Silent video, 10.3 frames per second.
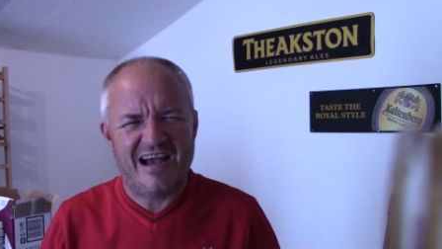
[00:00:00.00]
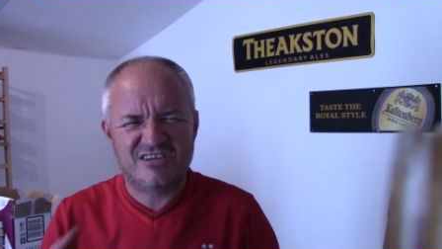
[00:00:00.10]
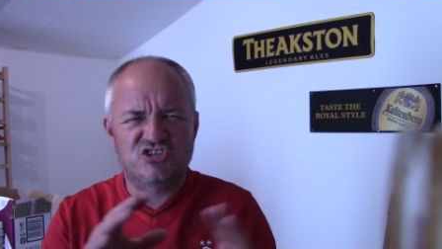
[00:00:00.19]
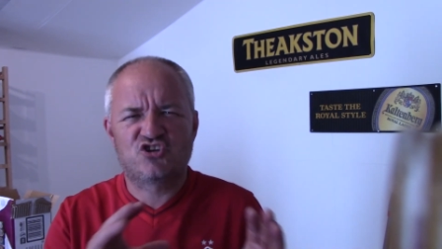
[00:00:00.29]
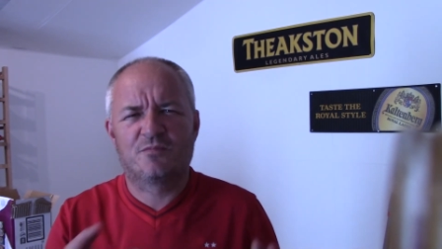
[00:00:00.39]

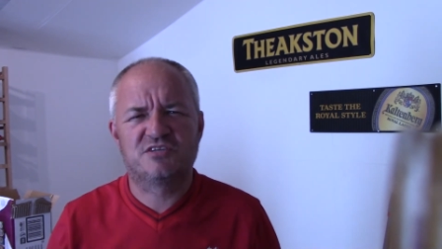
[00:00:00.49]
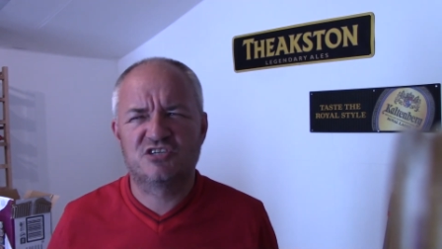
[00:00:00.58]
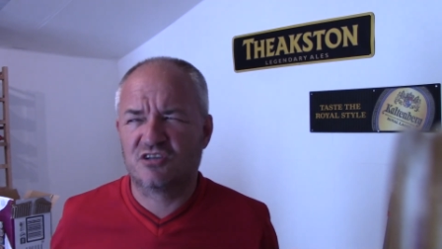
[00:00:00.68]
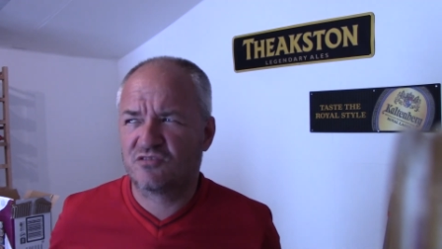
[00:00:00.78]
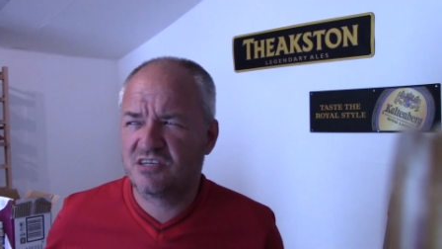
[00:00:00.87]
actually stop in
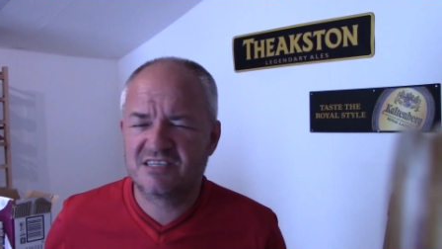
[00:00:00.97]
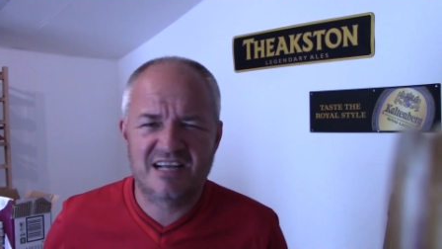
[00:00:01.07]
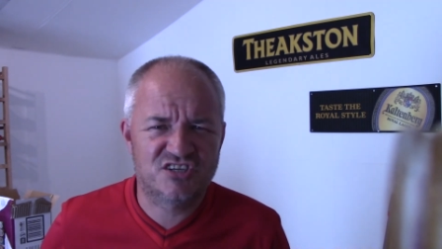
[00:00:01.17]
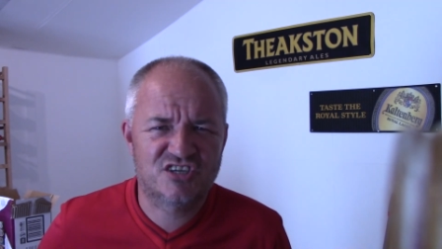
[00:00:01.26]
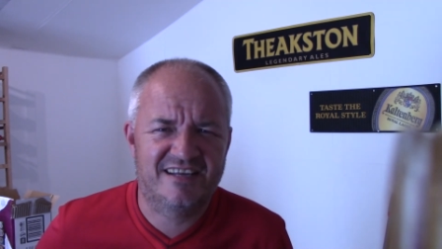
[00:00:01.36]
Salou because it's
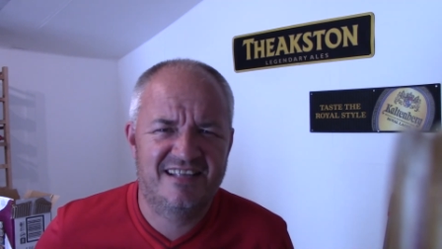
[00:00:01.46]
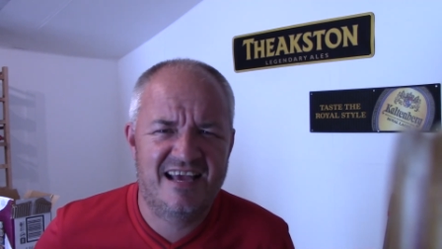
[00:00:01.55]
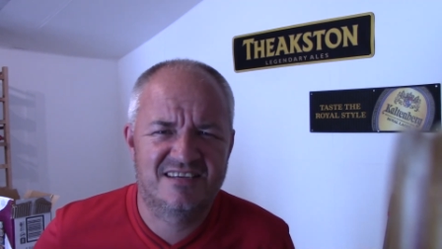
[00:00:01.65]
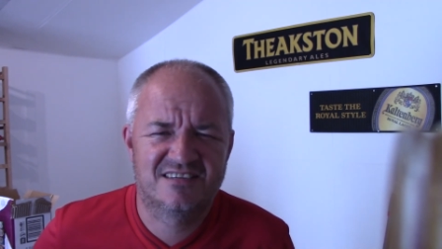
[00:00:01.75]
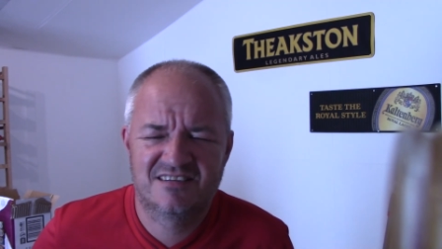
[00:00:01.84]
like
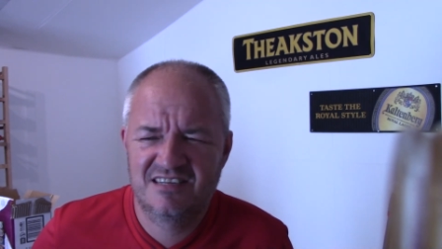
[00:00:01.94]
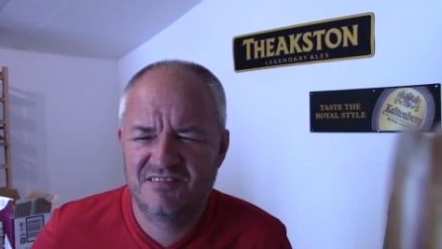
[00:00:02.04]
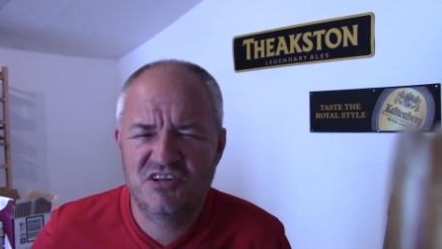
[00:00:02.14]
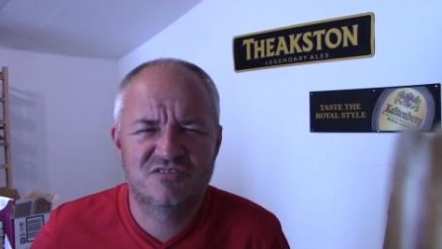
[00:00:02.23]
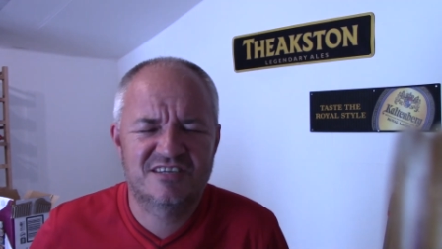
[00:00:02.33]
Skegness. And if
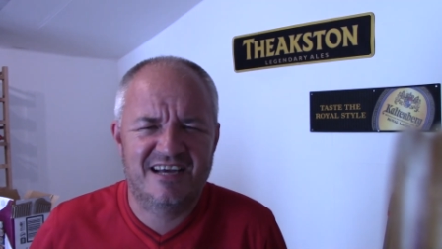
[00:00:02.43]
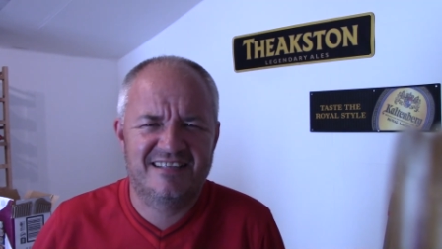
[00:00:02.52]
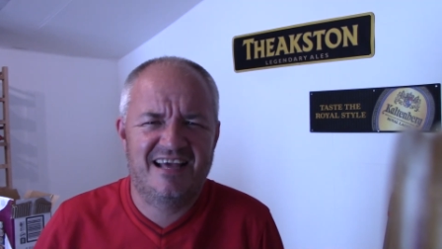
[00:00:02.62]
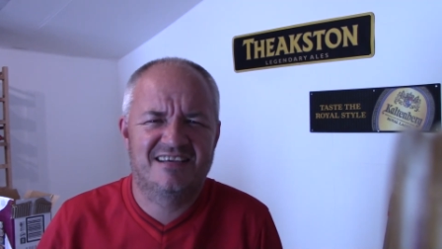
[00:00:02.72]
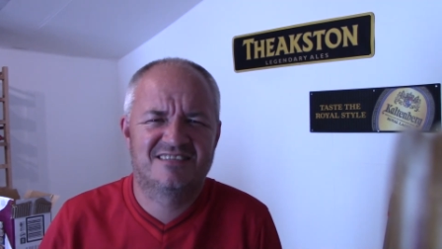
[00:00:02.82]
you know
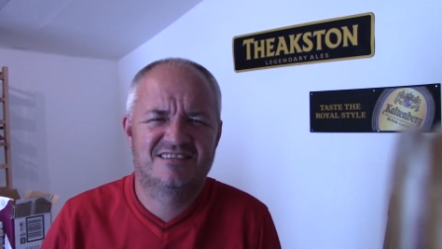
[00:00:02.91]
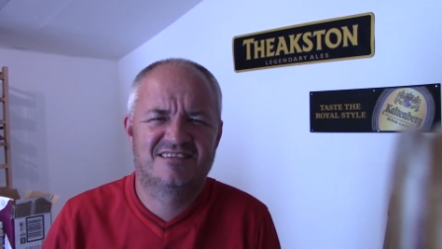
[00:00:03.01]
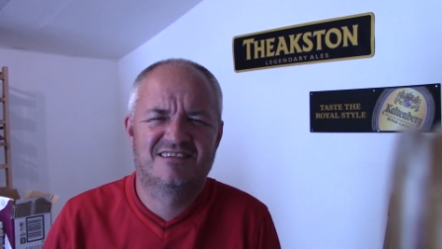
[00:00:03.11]
Skegness,